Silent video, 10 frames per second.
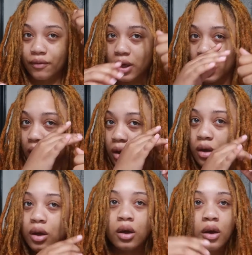like
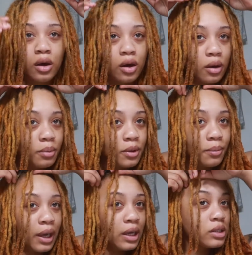a couple of
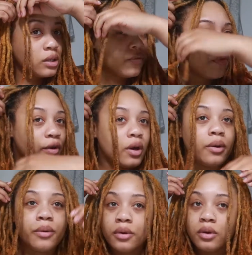bangs in the
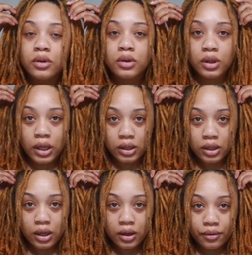front like
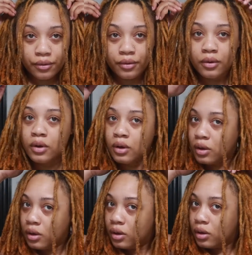that.
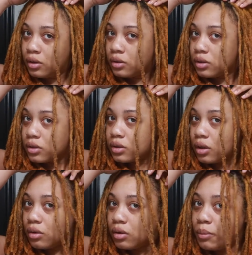
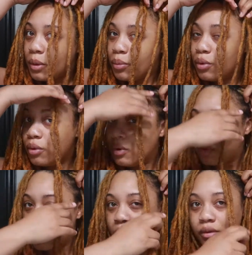So let me pull
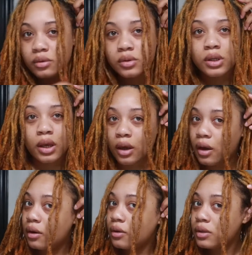those
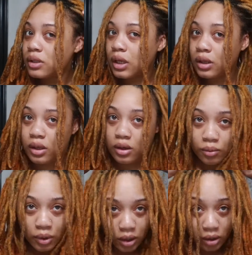out, and then
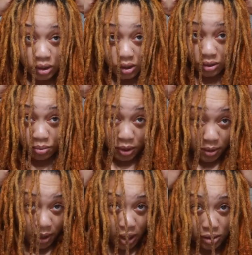we're gonna split.
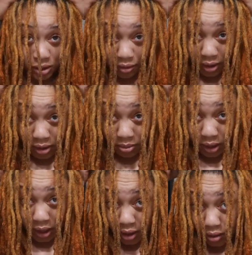My hair's already
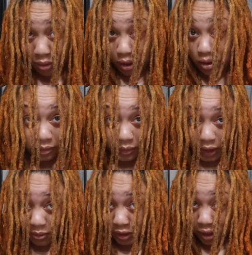split down the middle.
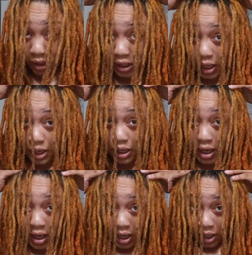I'm just gonna take
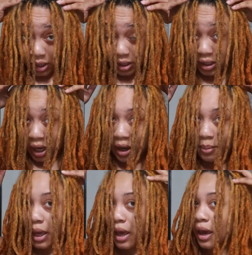this
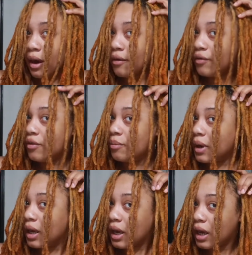top half of
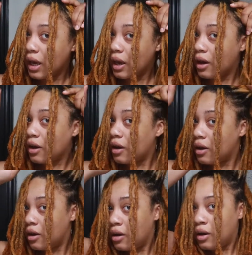my hair
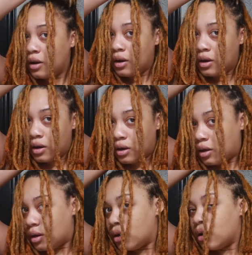
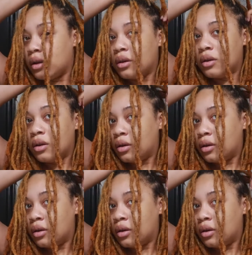and